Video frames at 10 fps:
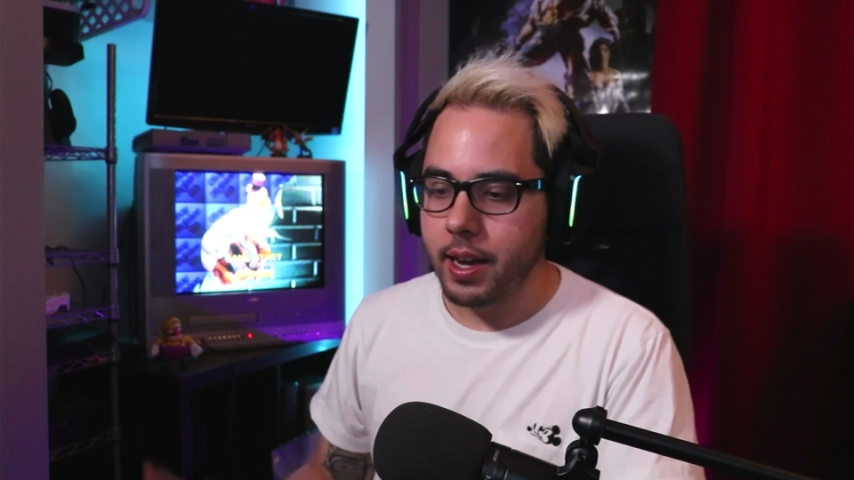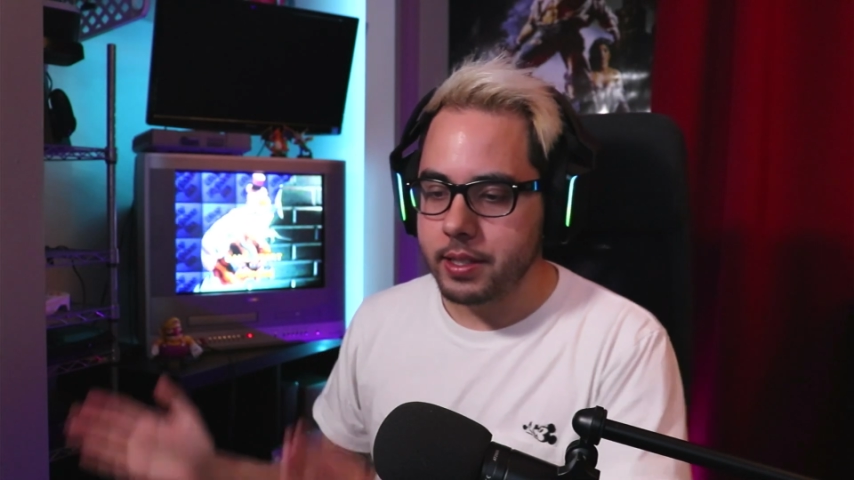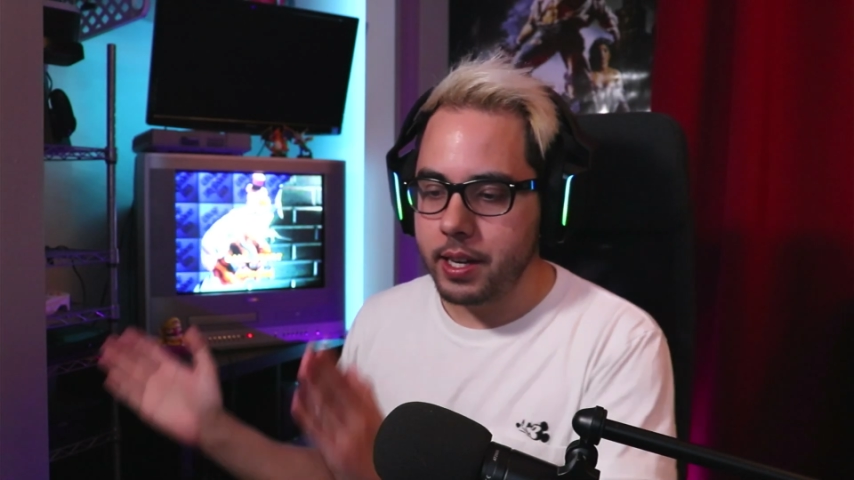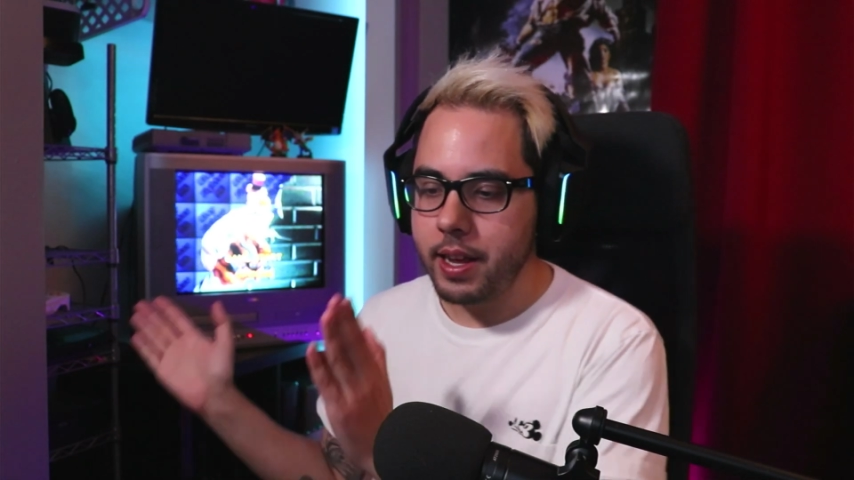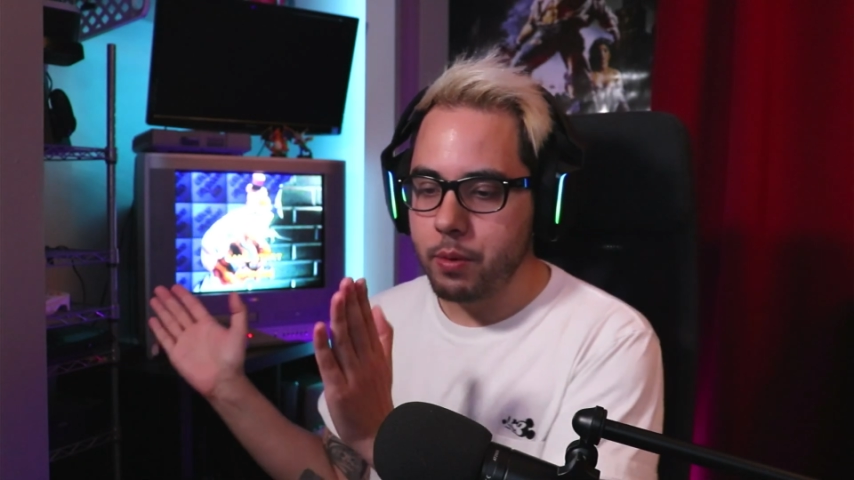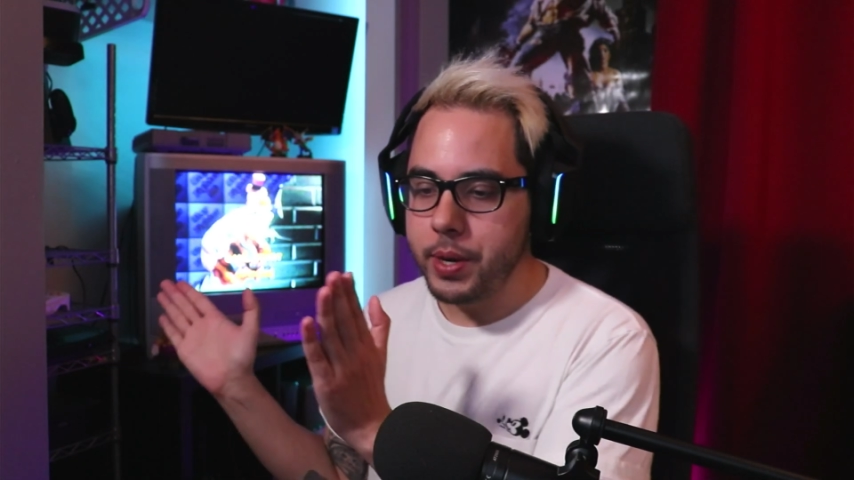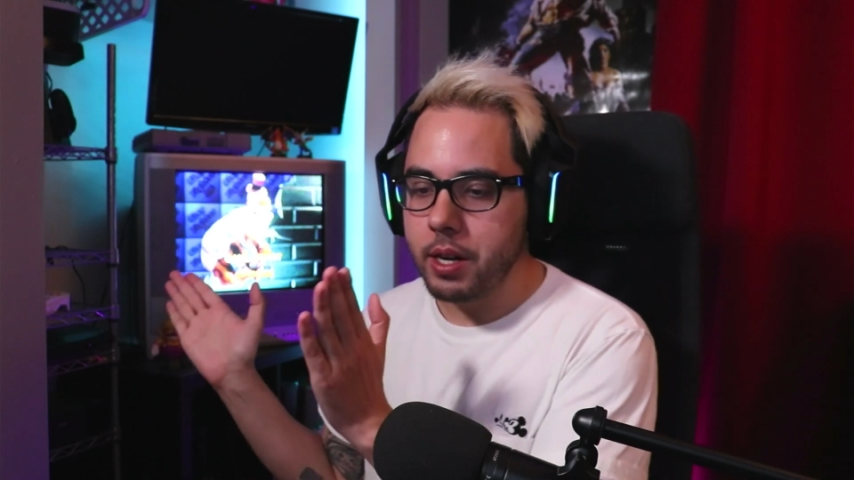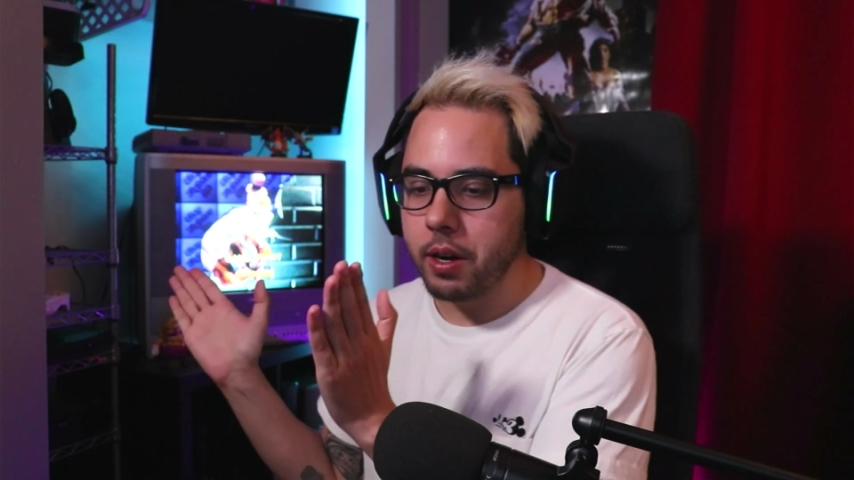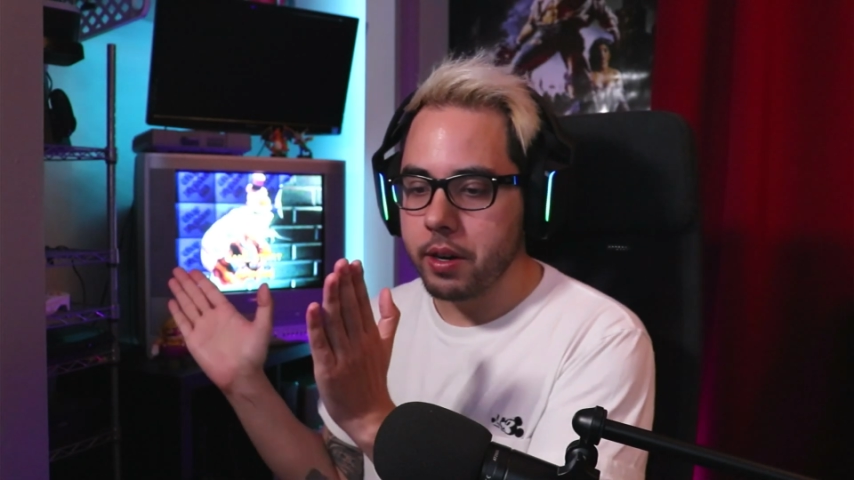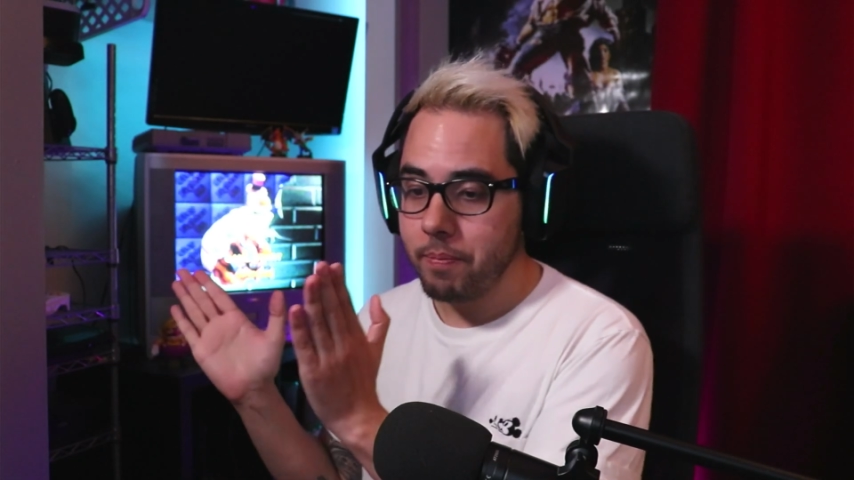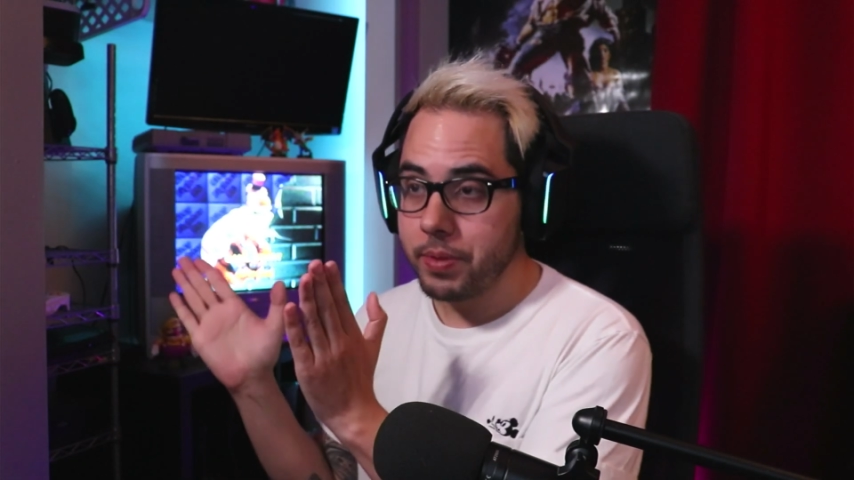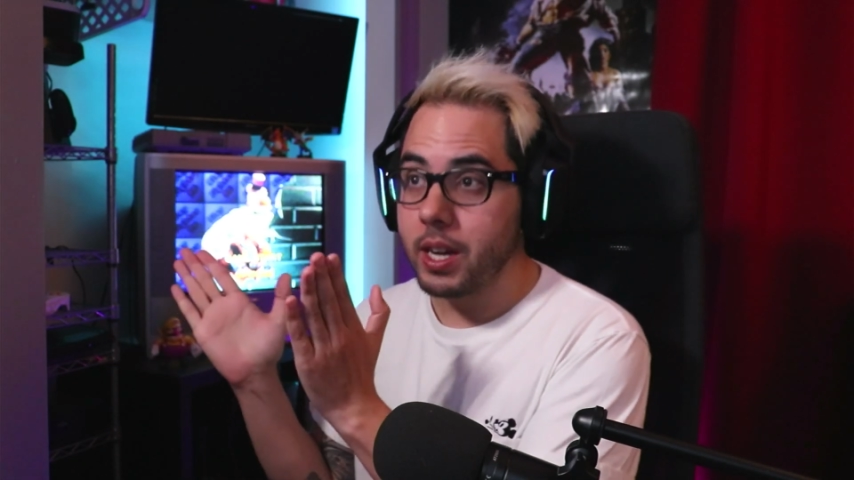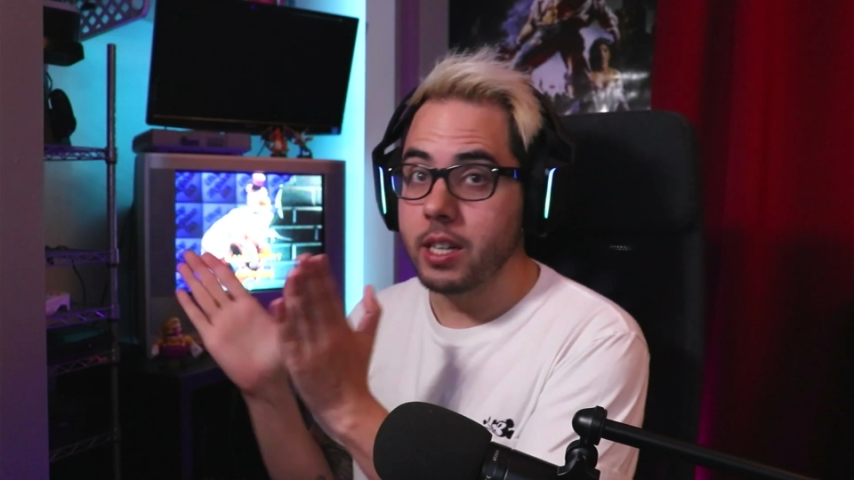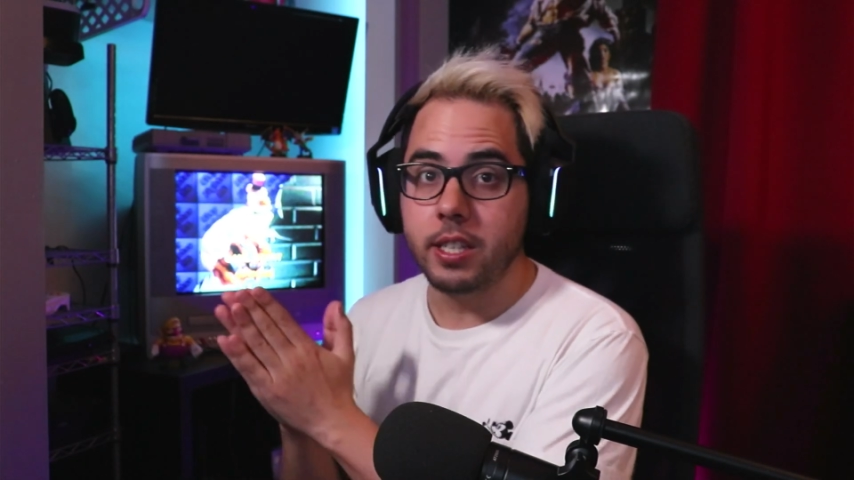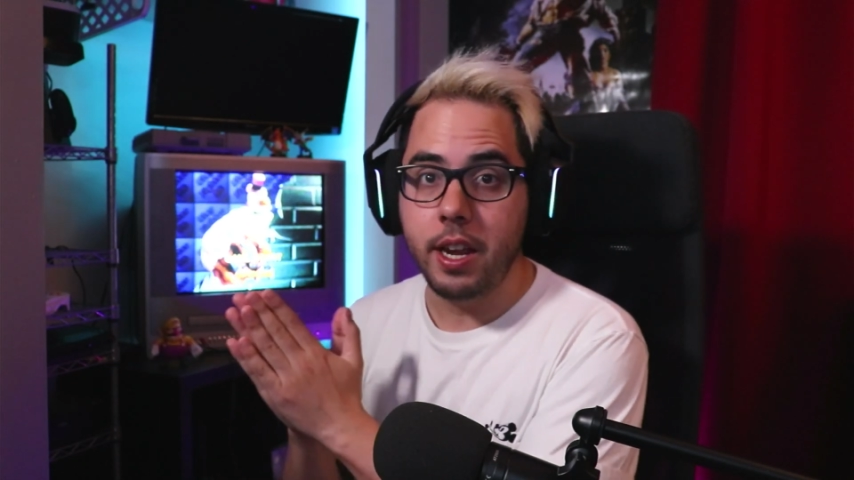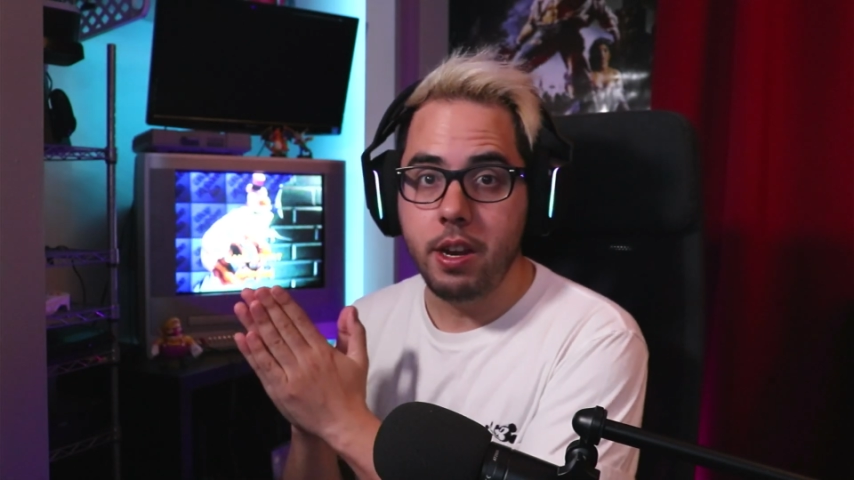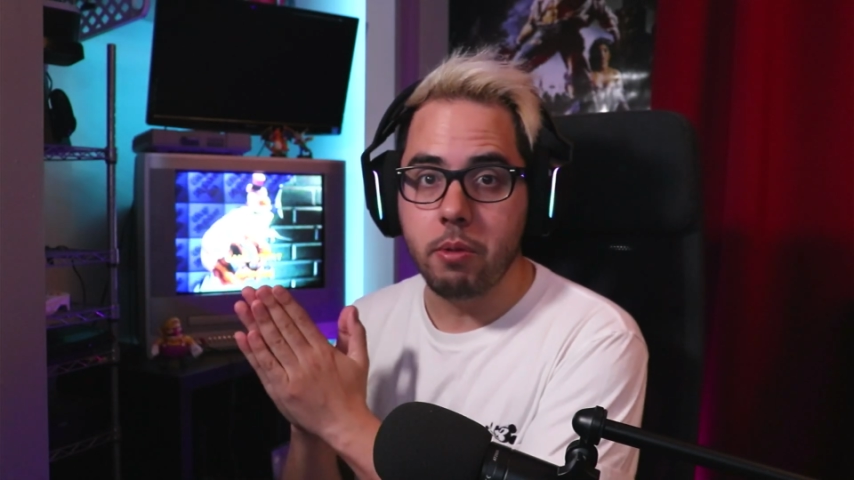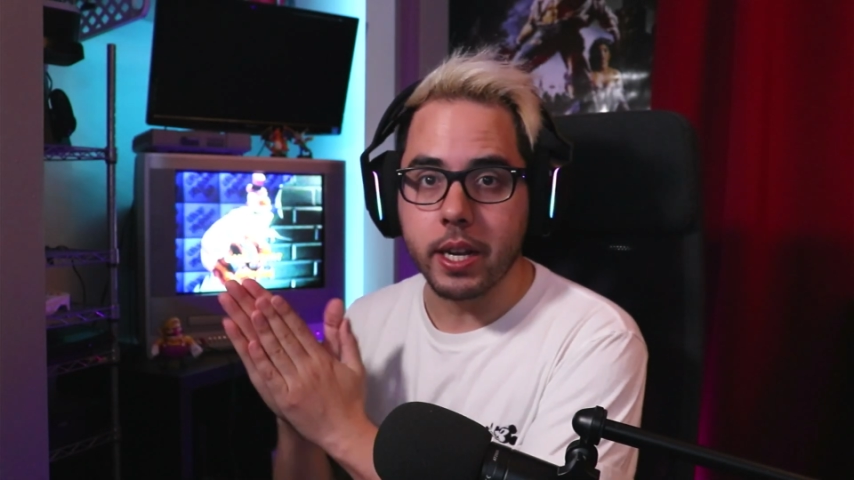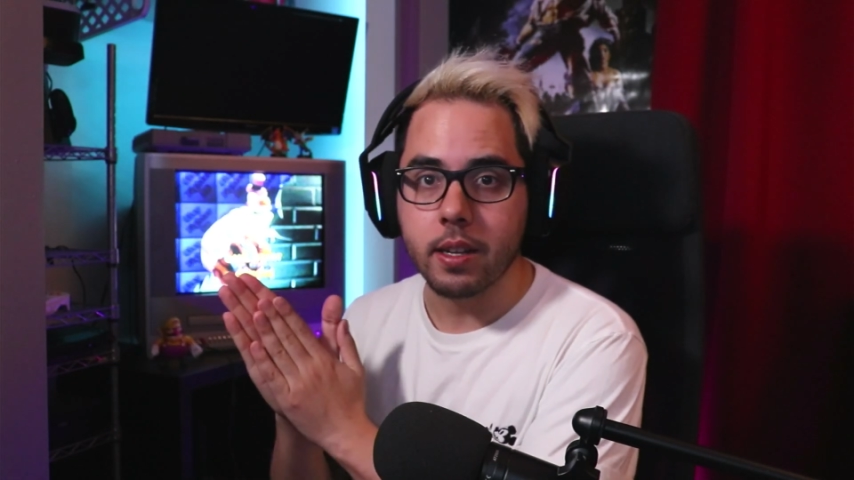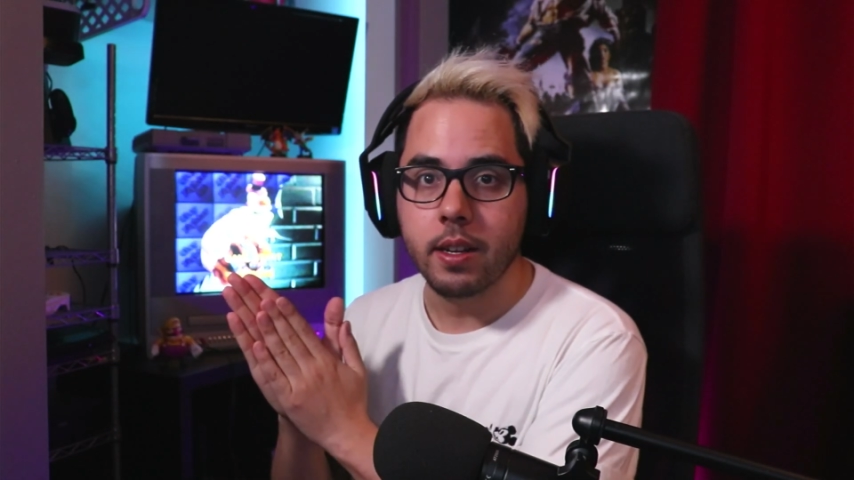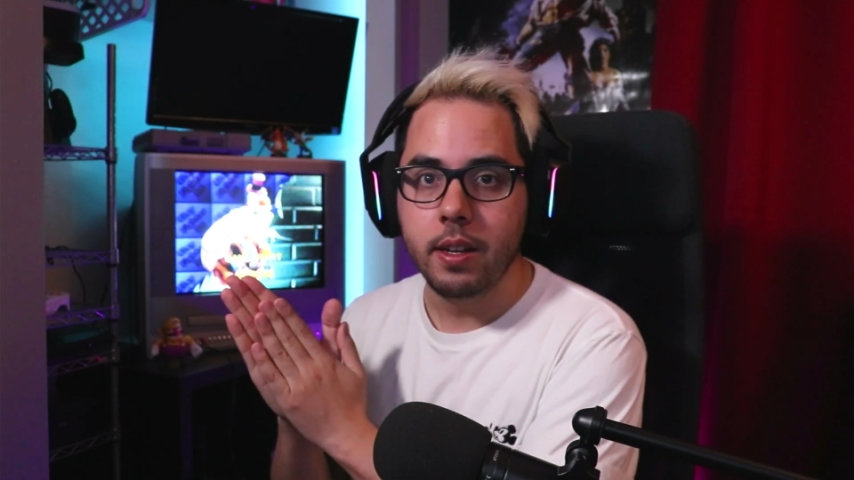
Today we are continuing